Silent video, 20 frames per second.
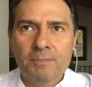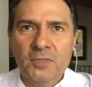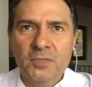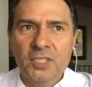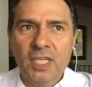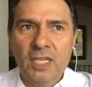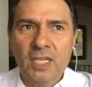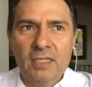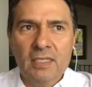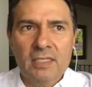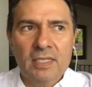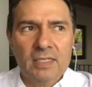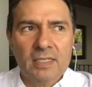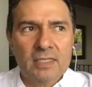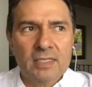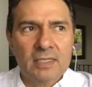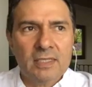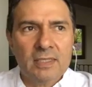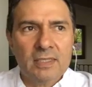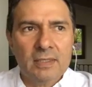
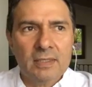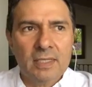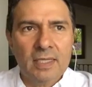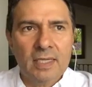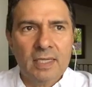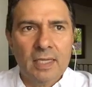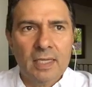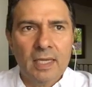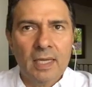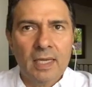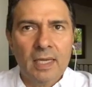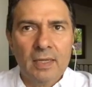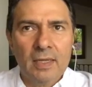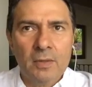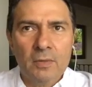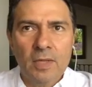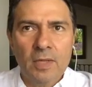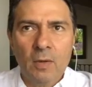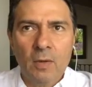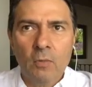changes
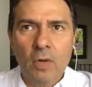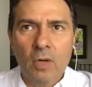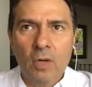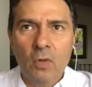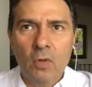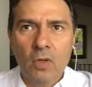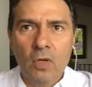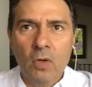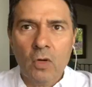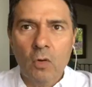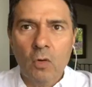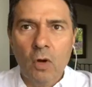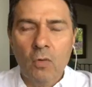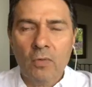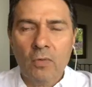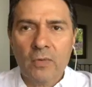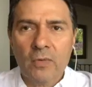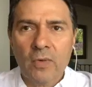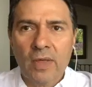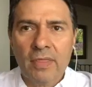that we will go
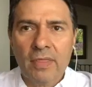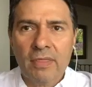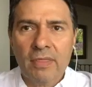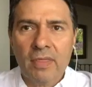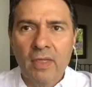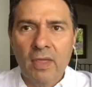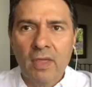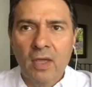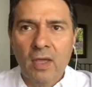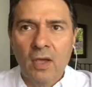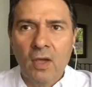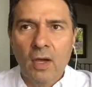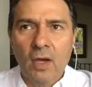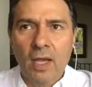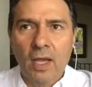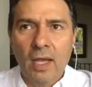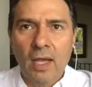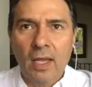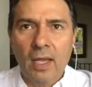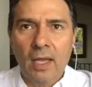over with,
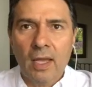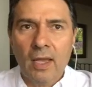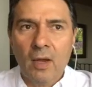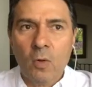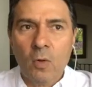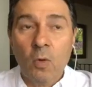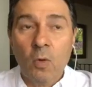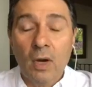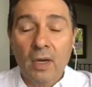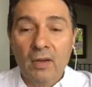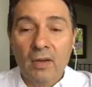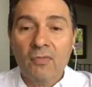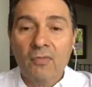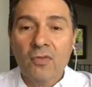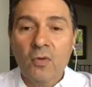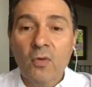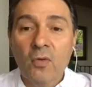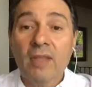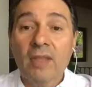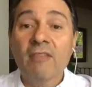quite a
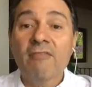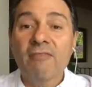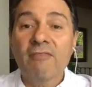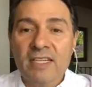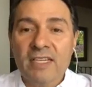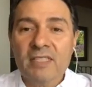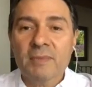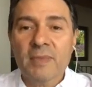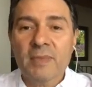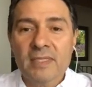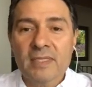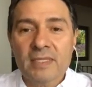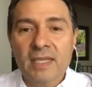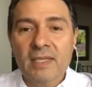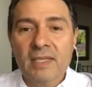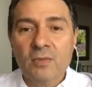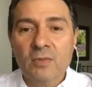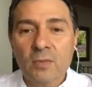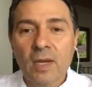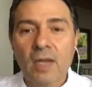few investments
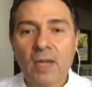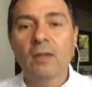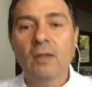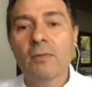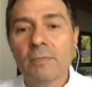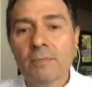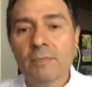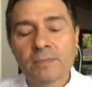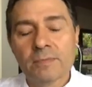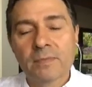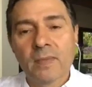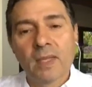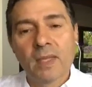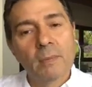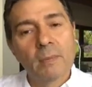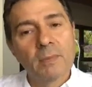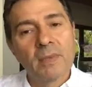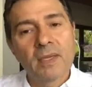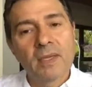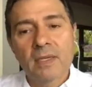as well,
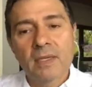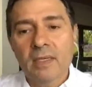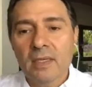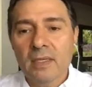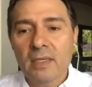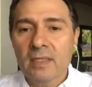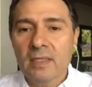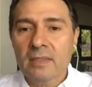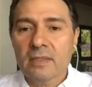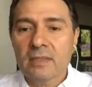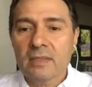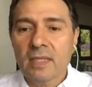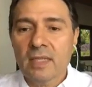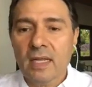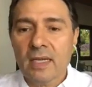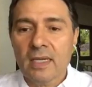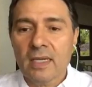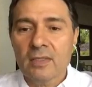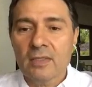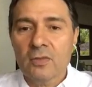because
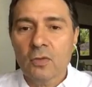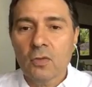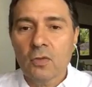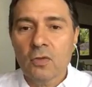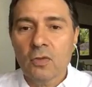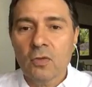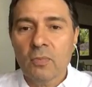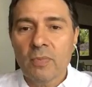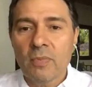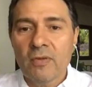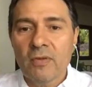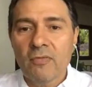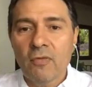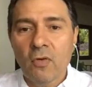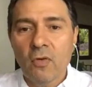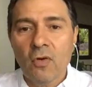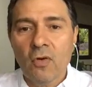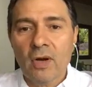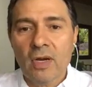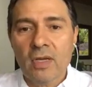like I told you
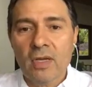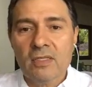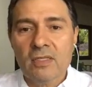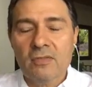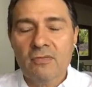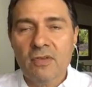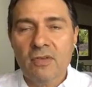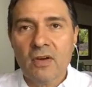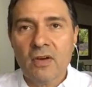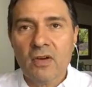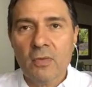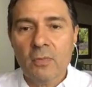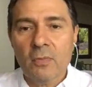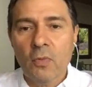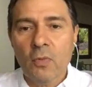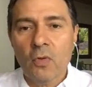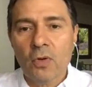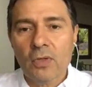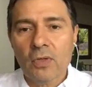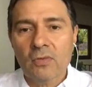before, it's very
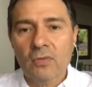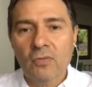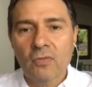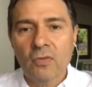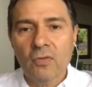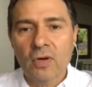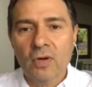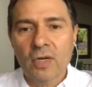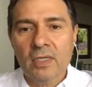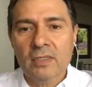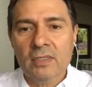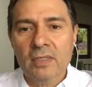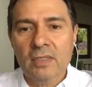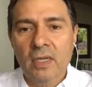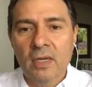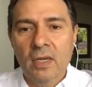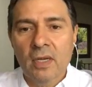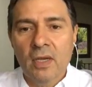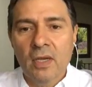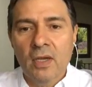important for us,
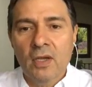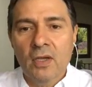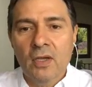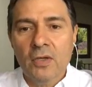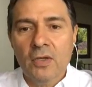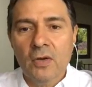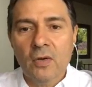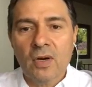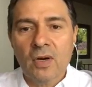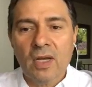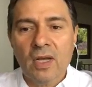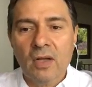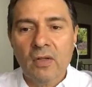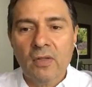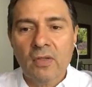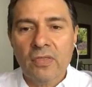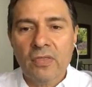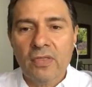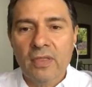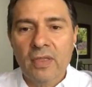your
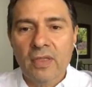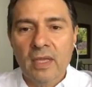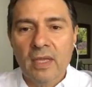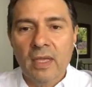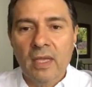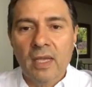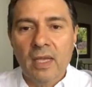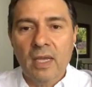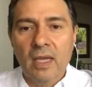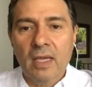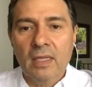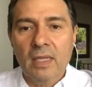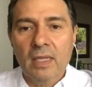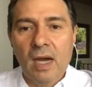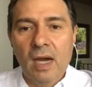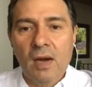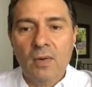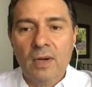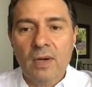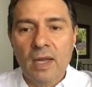health and
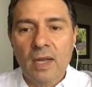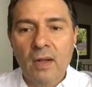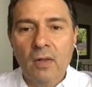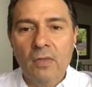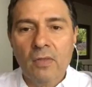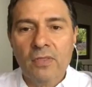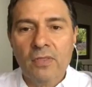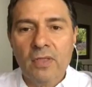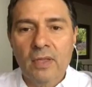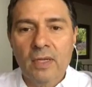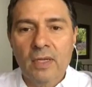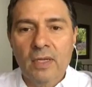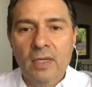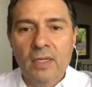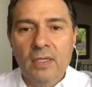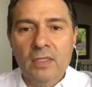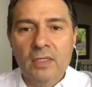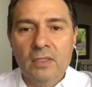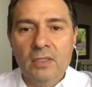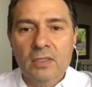our health,
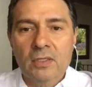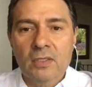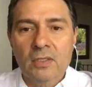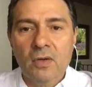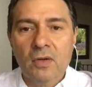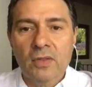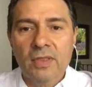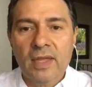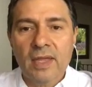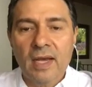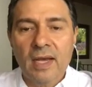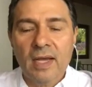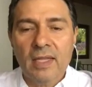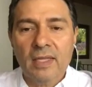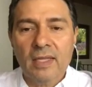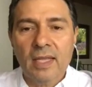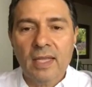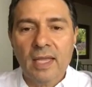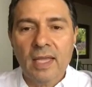so that